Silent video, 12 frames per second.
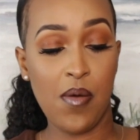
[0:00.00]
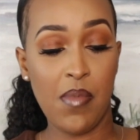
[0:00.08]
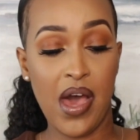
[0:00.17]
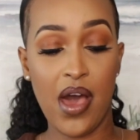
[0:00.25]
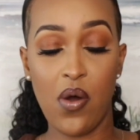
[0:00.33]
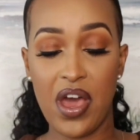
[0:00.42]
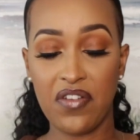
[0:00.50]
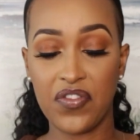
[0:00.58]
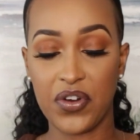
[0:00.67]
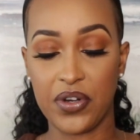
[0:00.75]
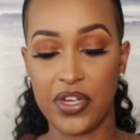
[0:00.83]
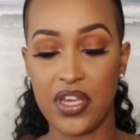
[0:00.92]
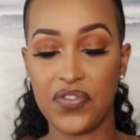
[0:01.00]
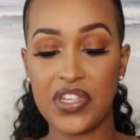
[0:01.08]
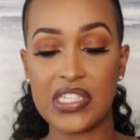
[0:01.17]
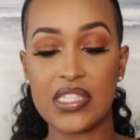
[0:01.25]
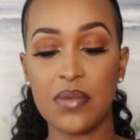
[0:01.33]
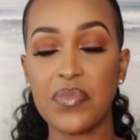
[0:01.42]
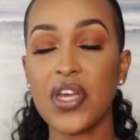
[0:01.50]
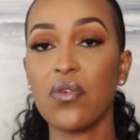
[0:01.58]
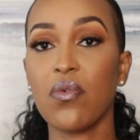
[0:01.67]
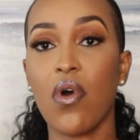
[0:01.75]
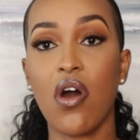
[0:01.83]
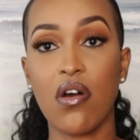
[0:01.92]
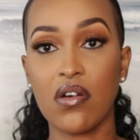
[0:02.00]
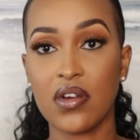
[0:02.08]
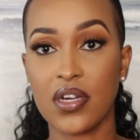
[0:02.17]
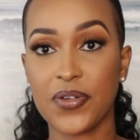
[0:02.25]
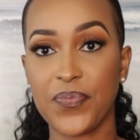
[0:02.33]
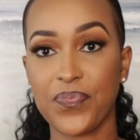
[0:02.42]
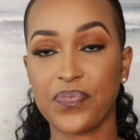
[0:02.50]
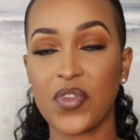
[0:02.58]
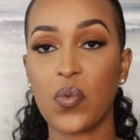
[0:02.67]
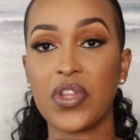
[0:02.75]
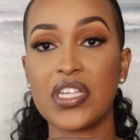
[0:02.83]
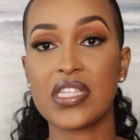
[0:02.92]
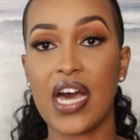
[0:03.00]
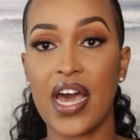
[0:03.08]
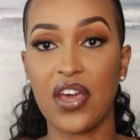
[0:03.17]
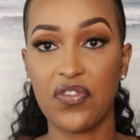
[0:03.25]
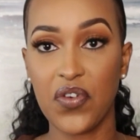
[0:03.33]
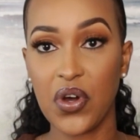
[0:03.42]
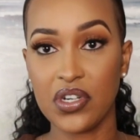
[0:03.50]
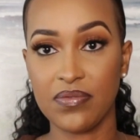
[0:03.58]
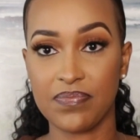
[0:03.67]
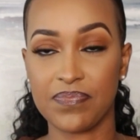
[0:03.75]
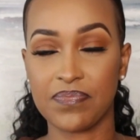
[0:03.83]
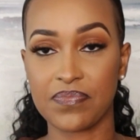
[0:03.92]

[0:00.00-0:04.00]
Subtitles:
However, if there's something wrong with this iPhone,